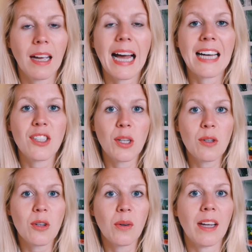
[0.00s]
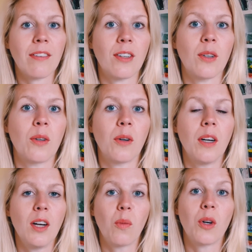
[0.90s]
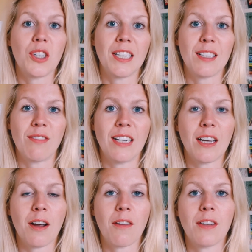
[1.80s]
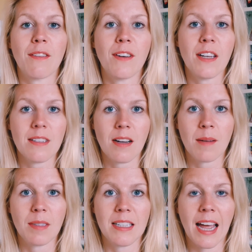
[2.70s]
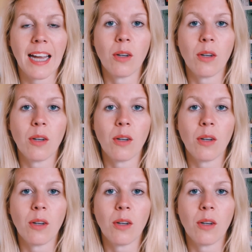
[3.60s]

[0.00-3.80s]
As usual, if you're watching this video for the first time today,